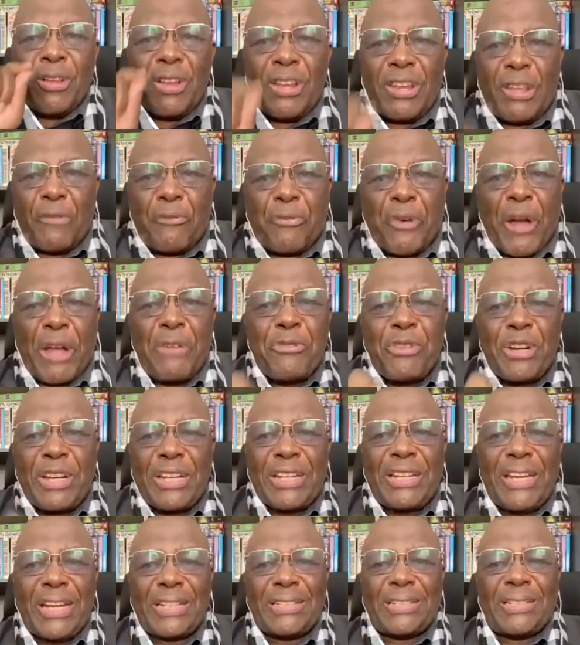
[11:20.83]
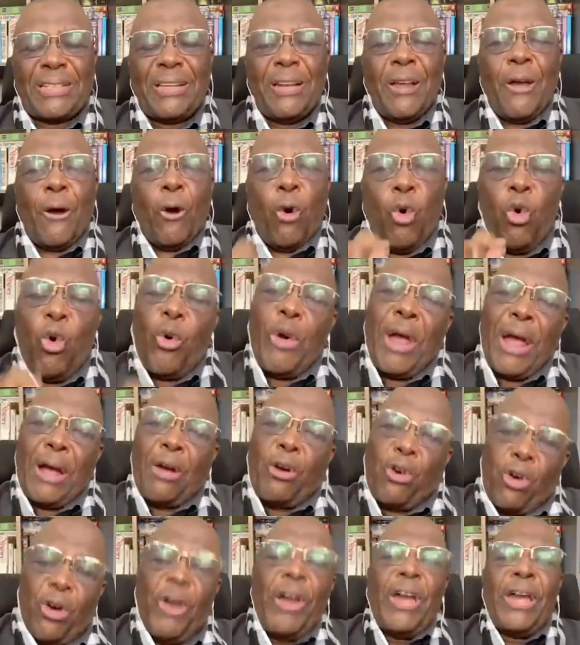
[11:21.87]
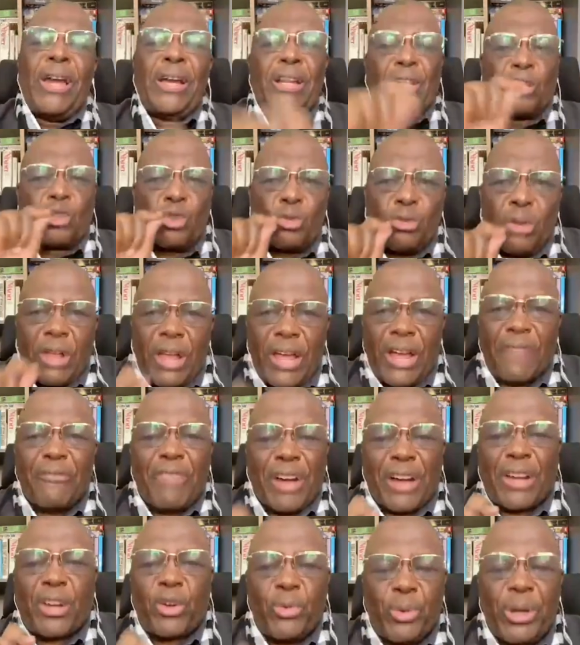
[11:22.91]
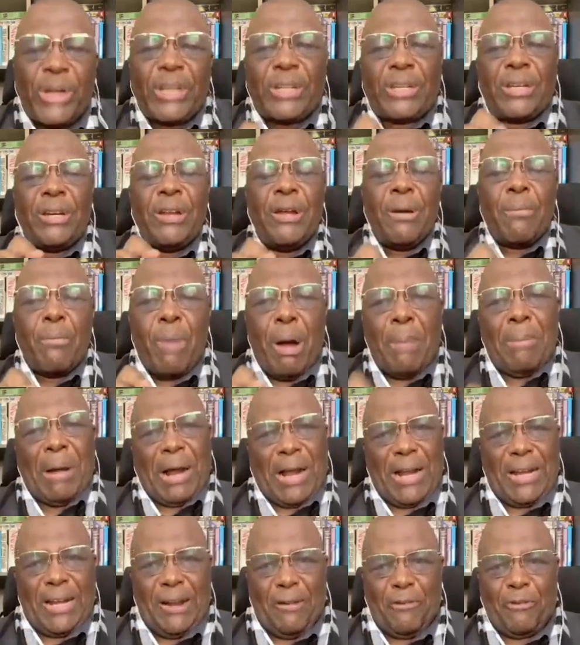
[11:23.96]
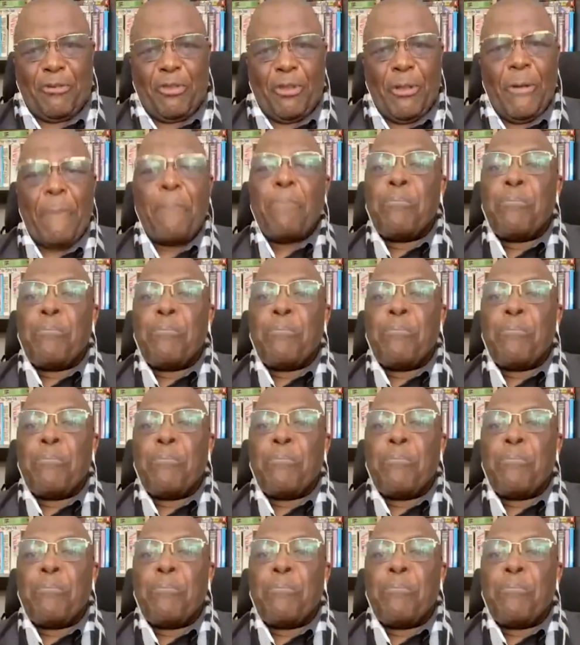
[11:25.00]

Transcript: the 5 leaders who were going to evacuate Muammar Gaddafi.